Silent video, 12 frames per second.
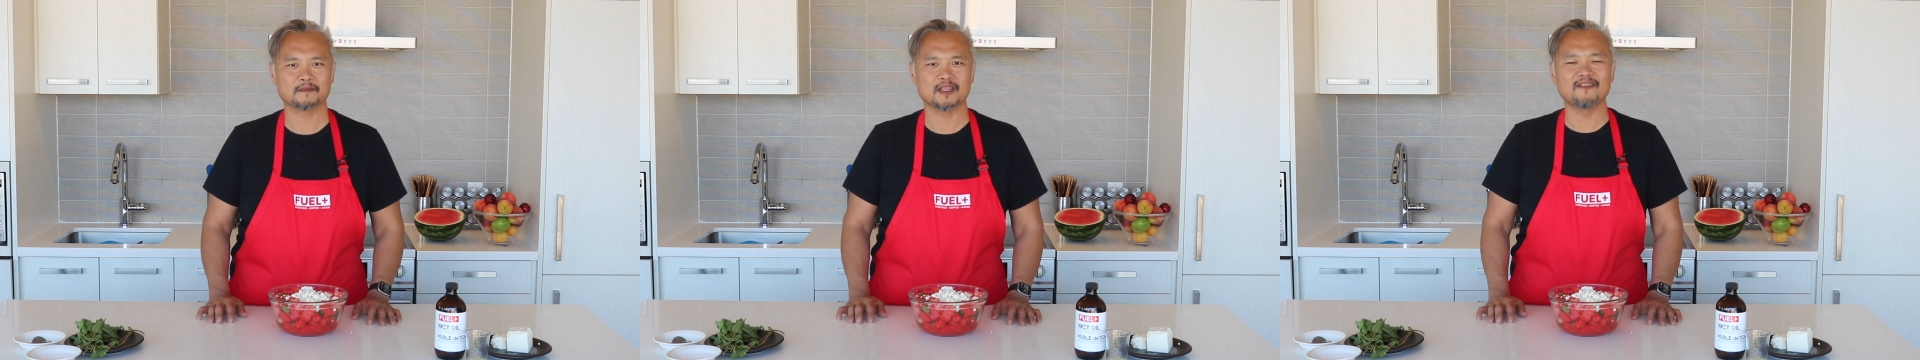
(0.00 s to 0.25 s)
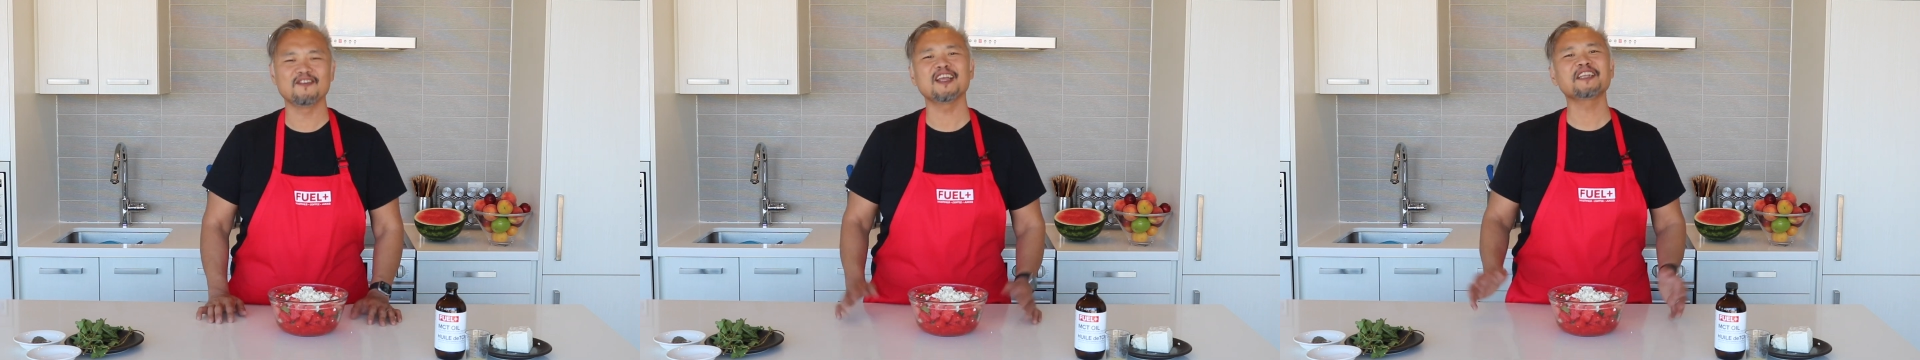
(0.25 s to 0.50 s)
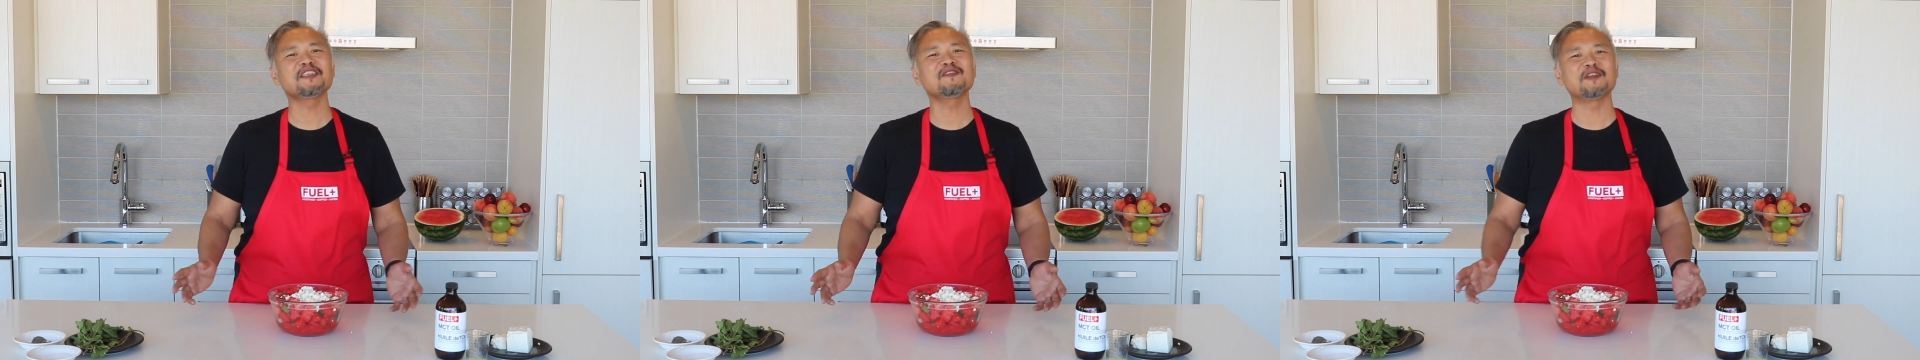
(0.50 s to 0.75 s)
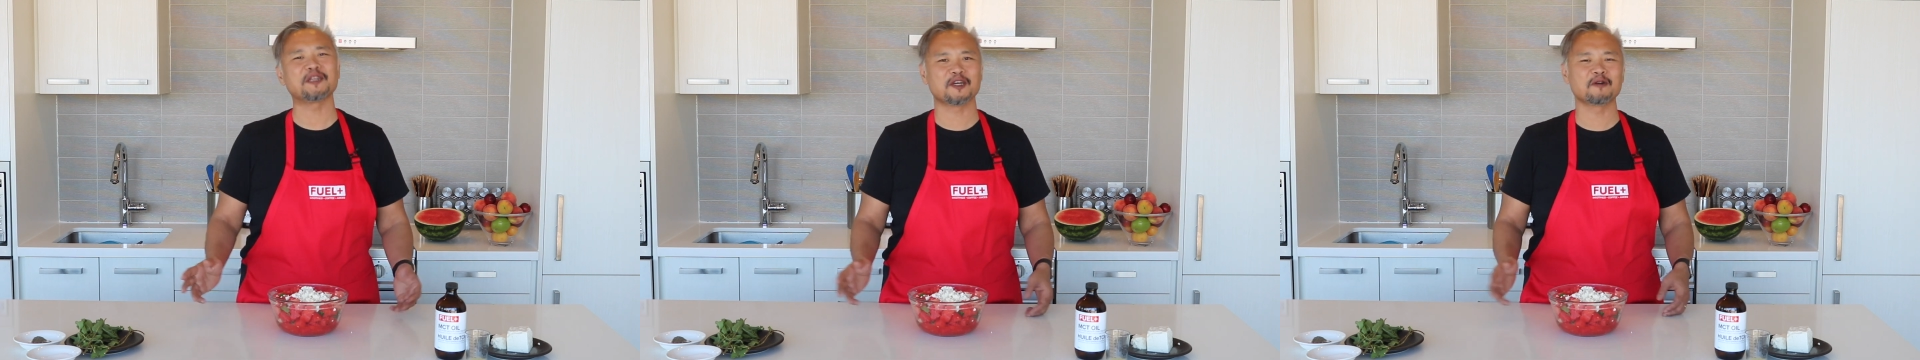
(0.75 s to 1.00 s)
If you like this
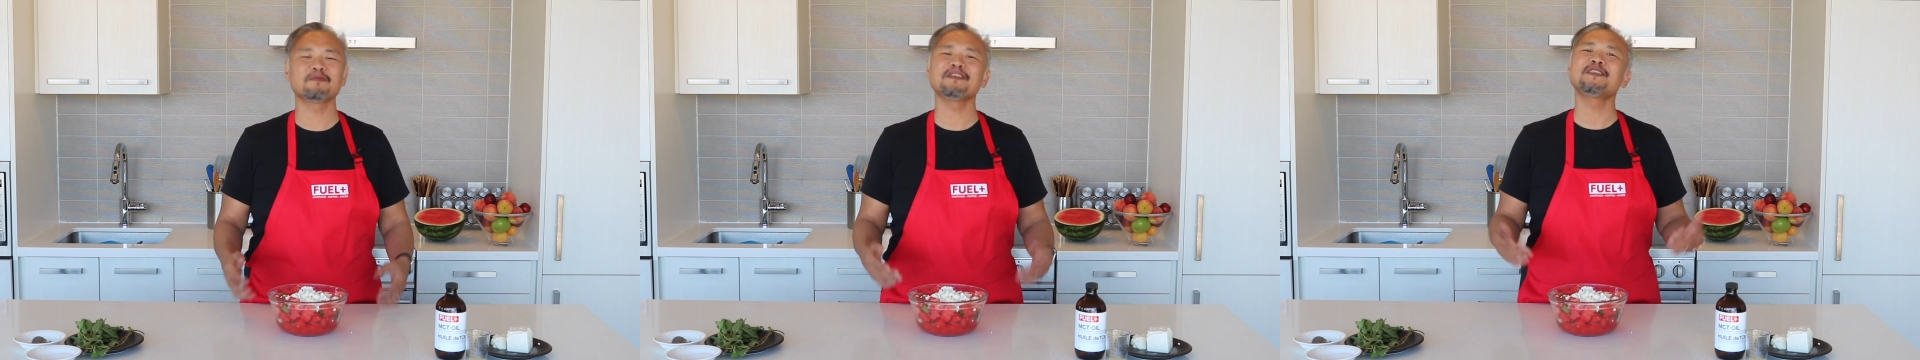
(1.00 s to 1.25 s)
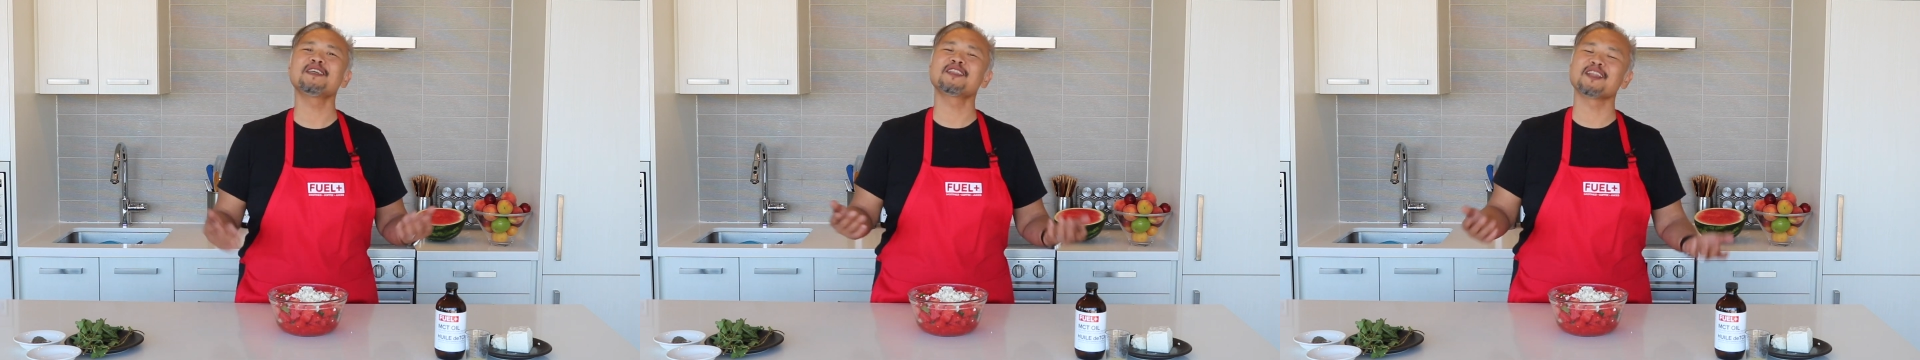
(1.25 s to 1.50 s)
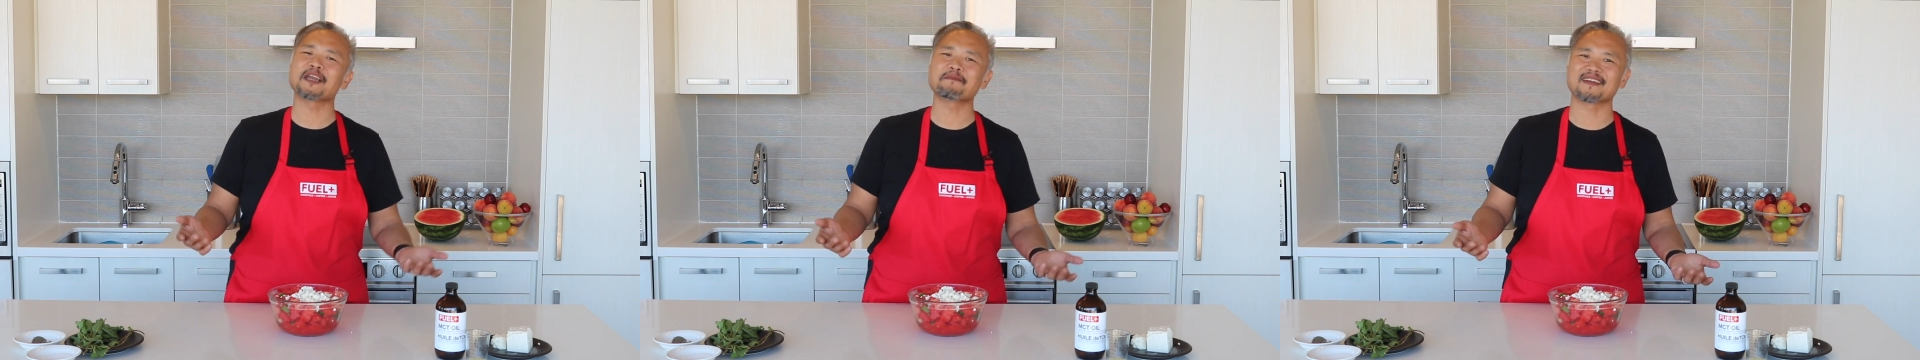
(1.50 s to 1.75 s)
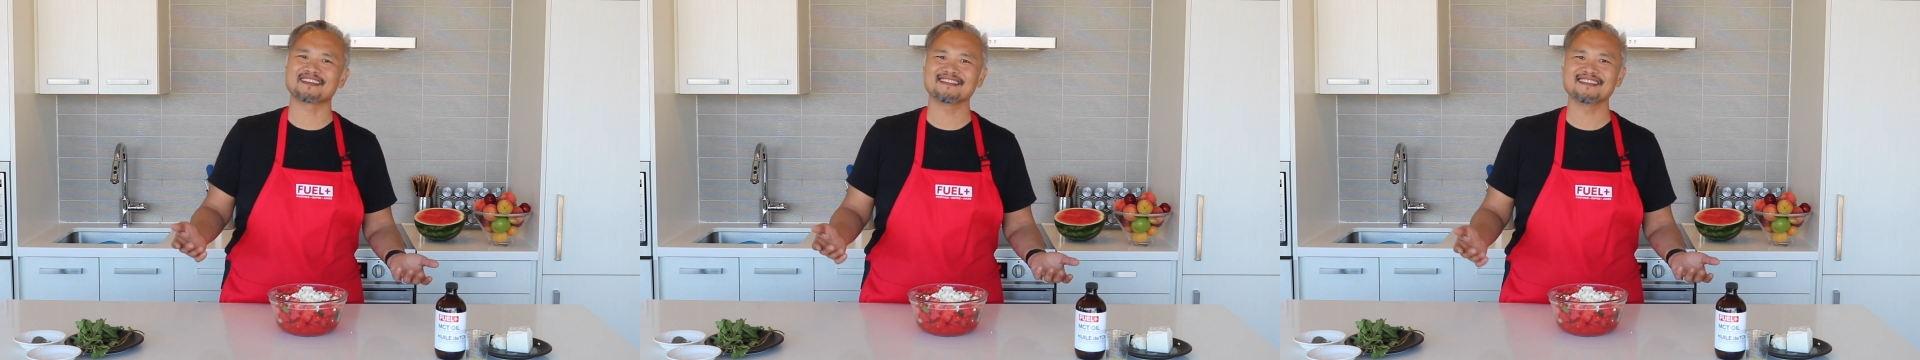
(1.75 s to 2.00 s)
video, please hit the like
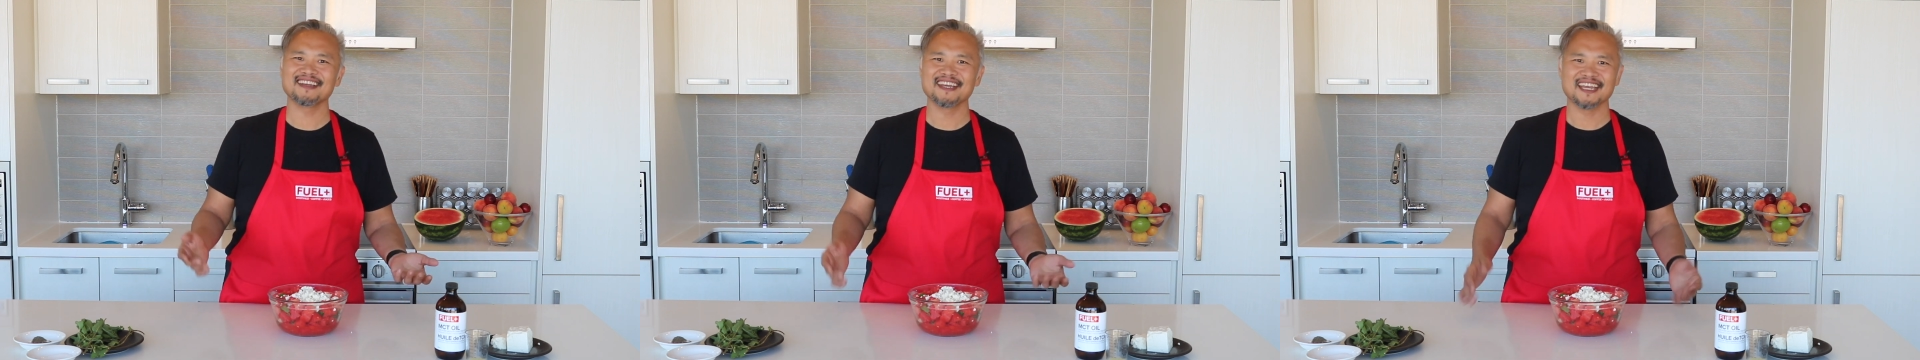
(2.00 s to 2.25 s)
button.